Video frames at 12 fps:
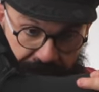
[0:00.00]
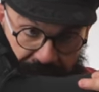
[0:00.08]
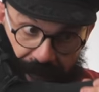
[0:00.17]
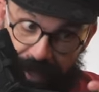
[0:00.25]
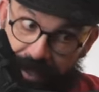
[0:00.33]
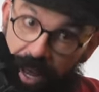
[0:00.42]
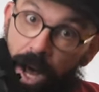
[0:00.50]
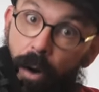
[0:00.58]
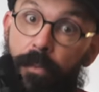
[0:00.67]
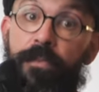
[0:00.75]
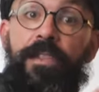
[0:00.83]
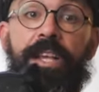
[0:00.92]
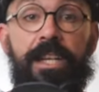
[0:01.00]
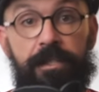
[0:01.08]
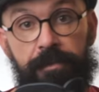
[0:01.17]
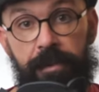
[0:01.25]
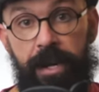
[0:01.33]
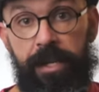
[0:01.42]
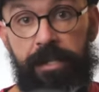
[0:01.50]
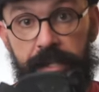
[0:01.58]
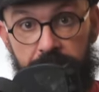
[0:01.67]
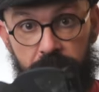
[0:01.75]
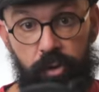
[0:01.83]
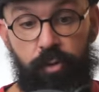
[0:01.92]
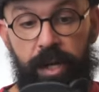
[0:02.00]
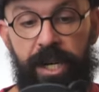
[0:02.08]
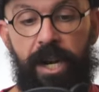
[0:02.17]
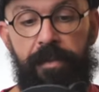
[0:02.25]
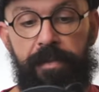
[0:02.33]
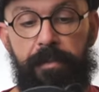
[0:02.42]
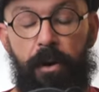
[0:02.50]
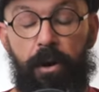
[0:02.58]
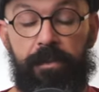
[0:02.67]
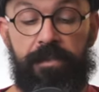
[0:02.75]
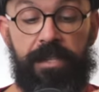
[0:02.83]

that's how this felt straight out of the box.